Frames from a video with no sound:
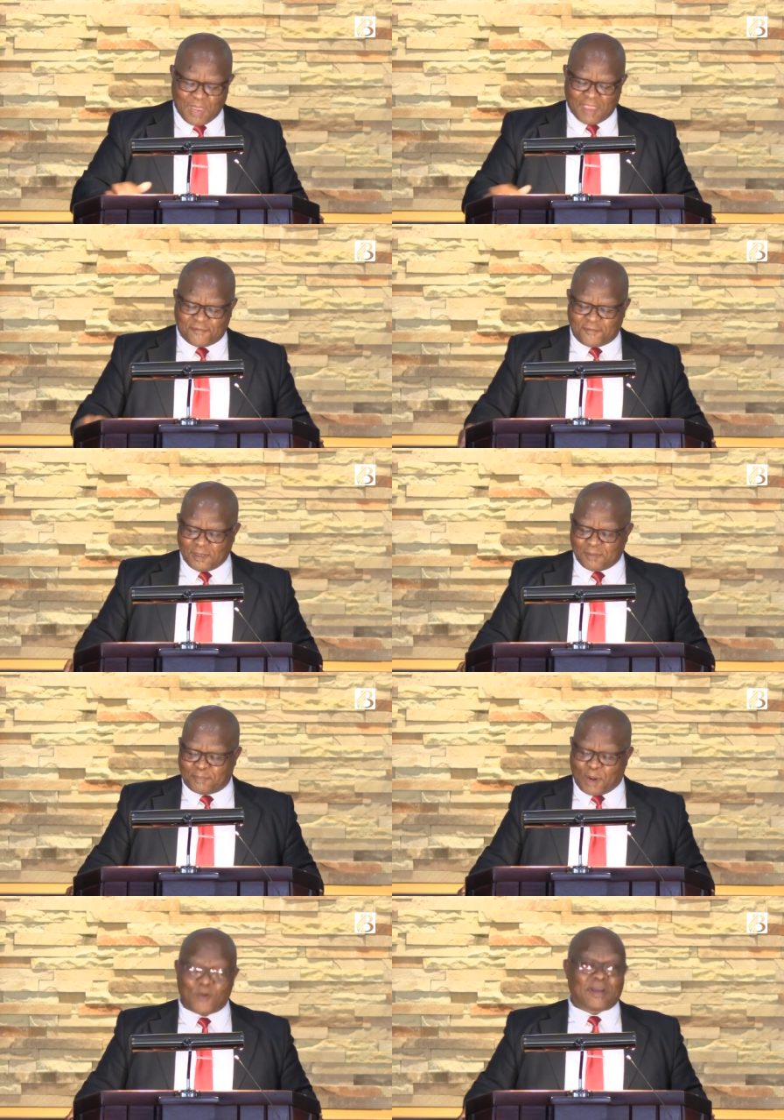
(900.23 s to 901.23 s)
feel
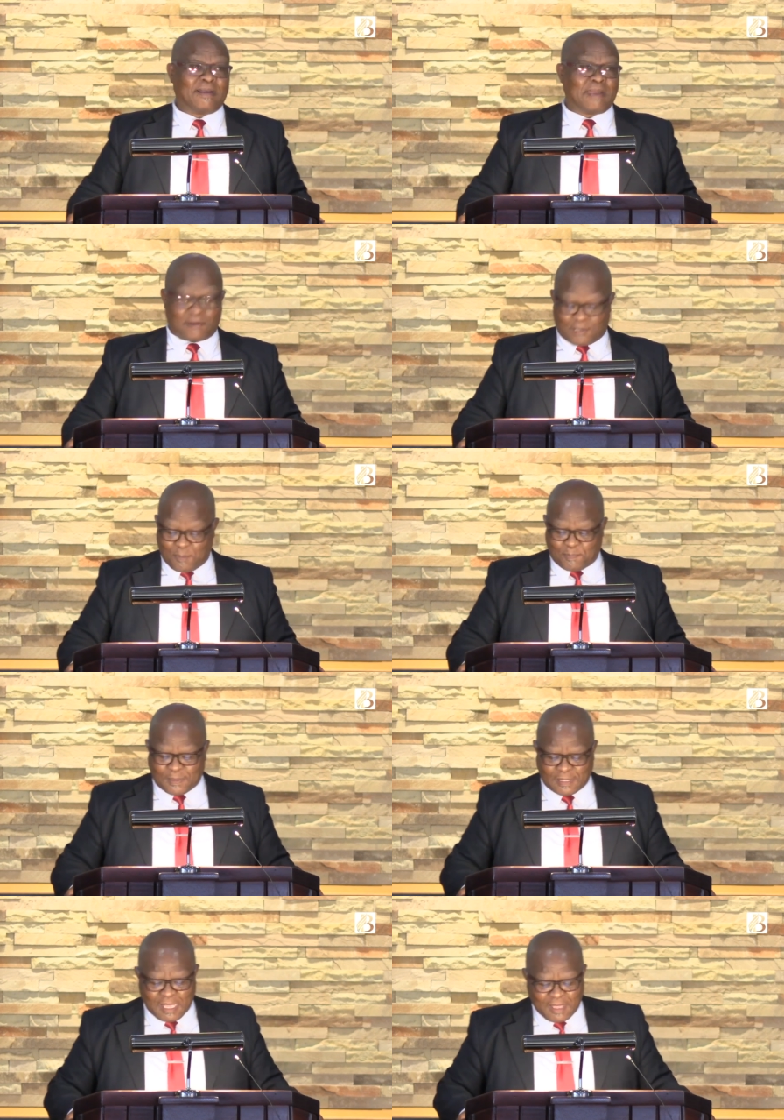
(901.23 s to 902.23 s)
broken and
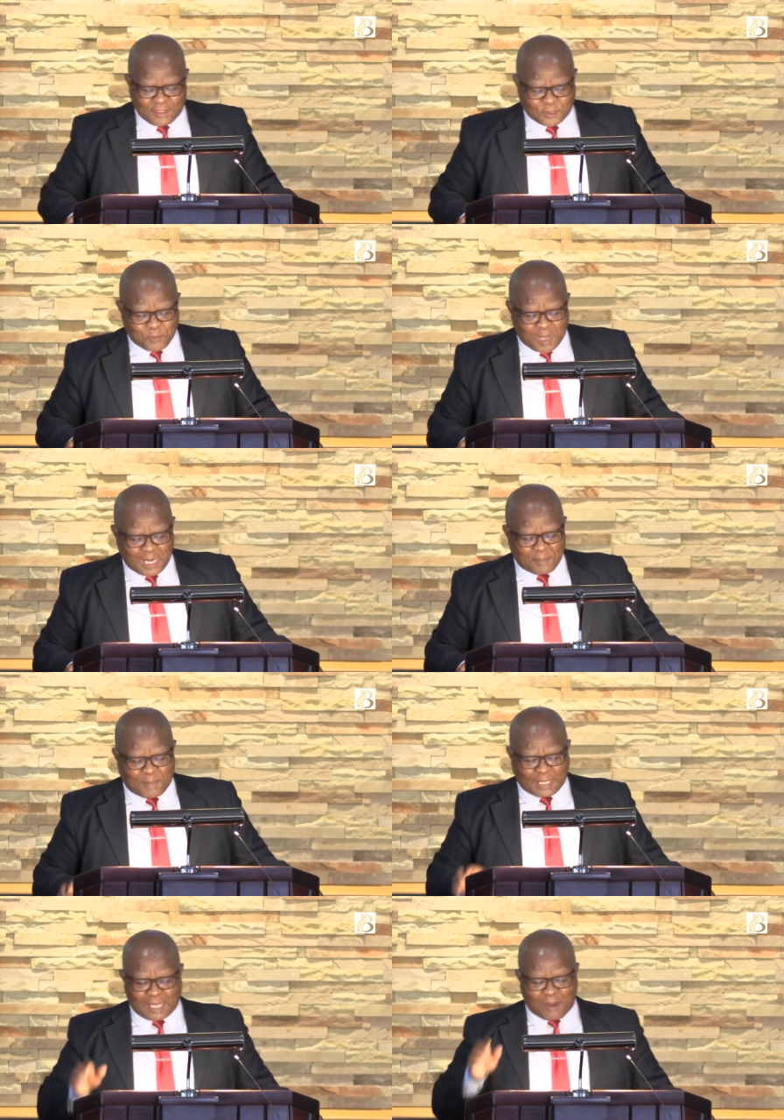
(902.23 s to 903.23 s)
crippled this morning,
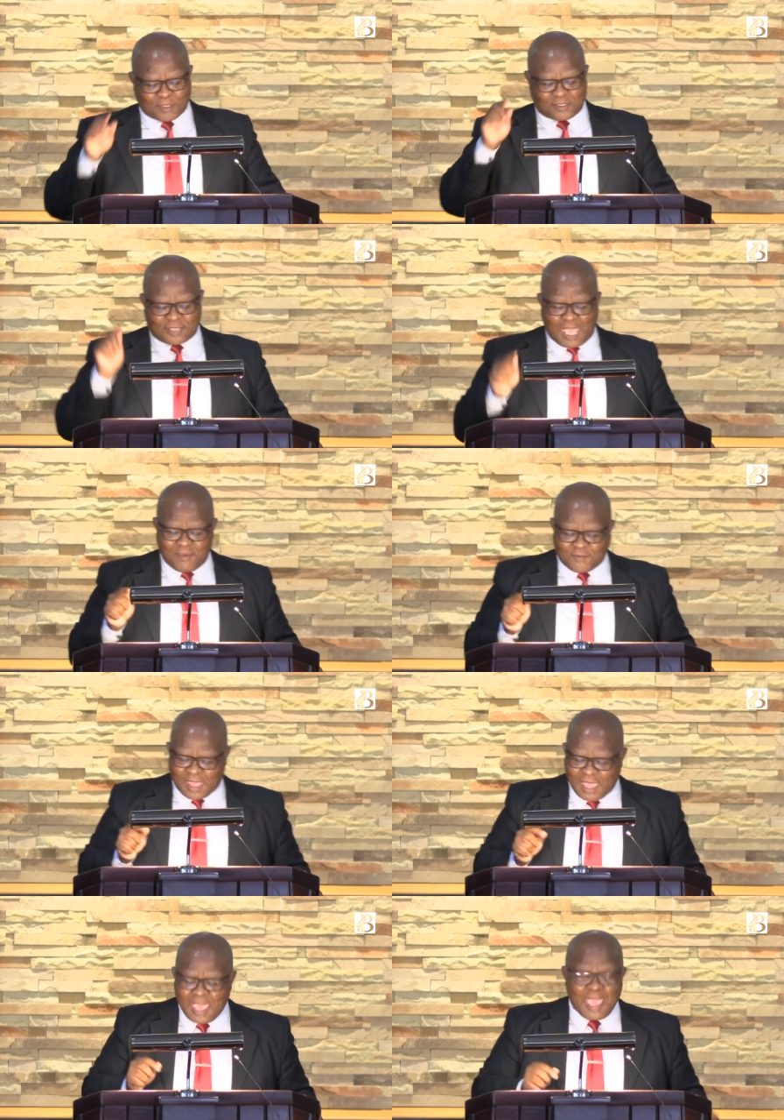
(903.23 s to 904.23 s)
but our Savior
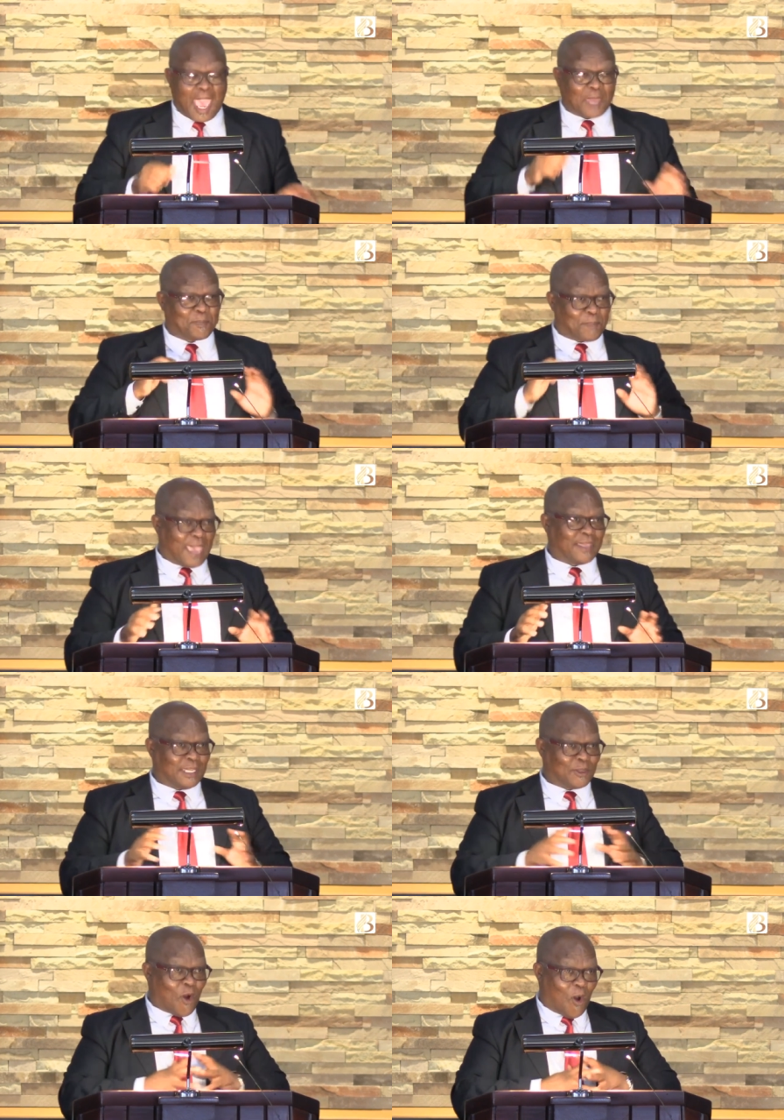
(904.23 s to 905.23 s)
had paid
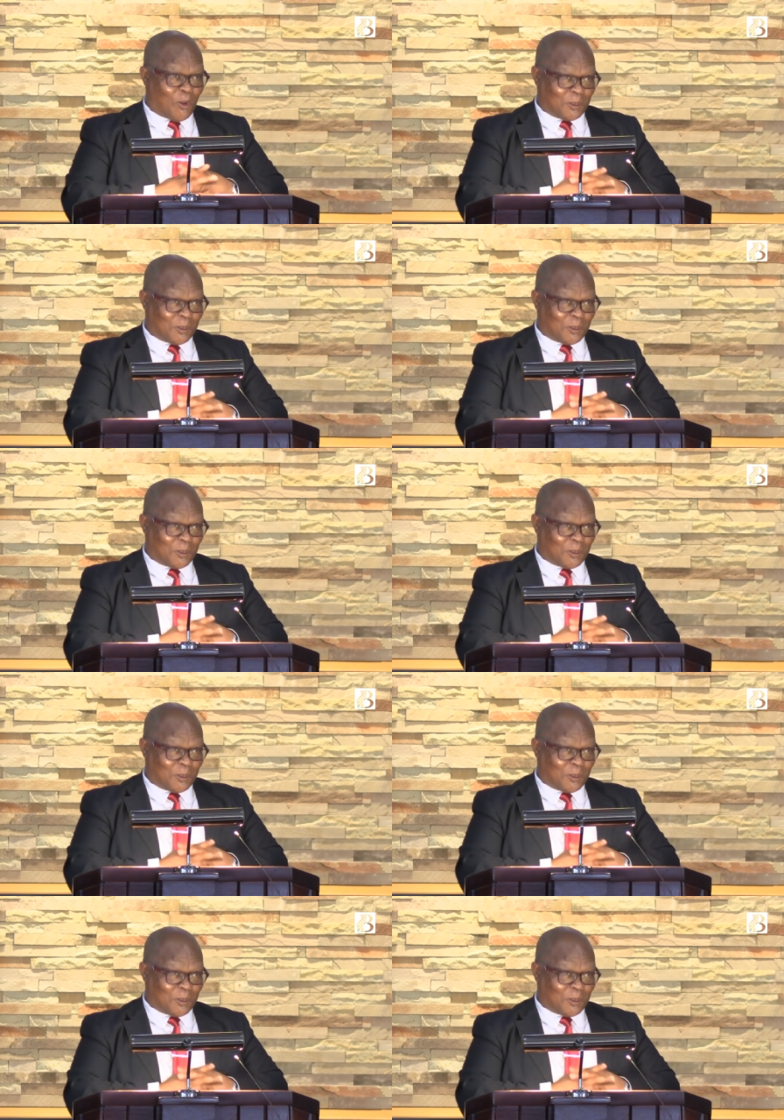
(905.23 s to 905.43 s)
it all.